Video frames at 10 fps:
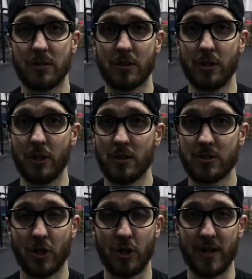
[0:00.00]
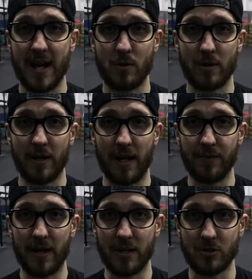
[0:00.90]
You're going to turn out
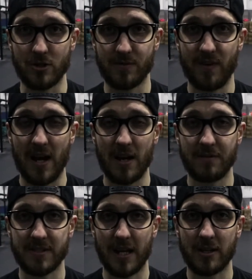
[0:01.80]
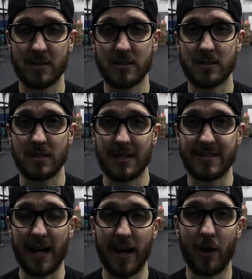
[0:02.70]
and then just 5 seconds
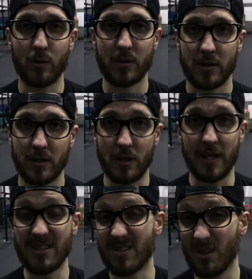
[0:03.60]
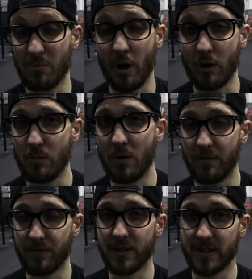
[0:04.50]
down into the bottom
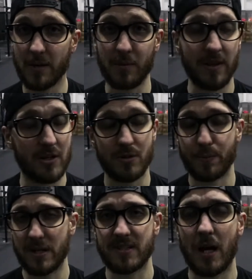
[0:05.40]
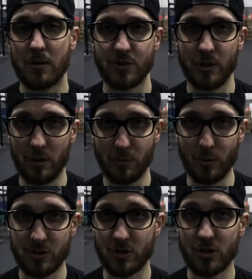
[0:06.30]
of the dip and then just press out as you normally
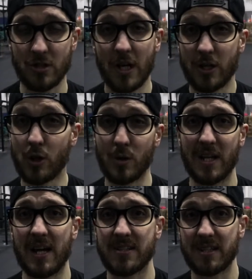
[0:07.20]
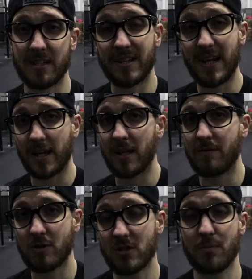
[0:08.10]
would. So just utilising a
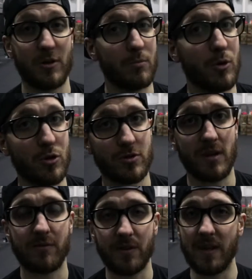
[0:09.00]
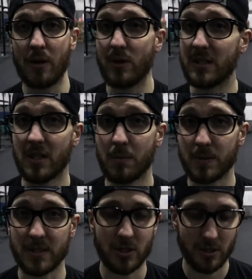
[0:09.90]
negative just to build more strength in that ring dip
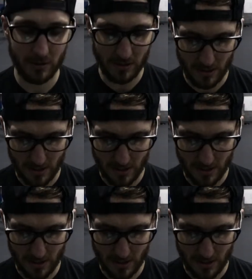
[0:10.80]
position.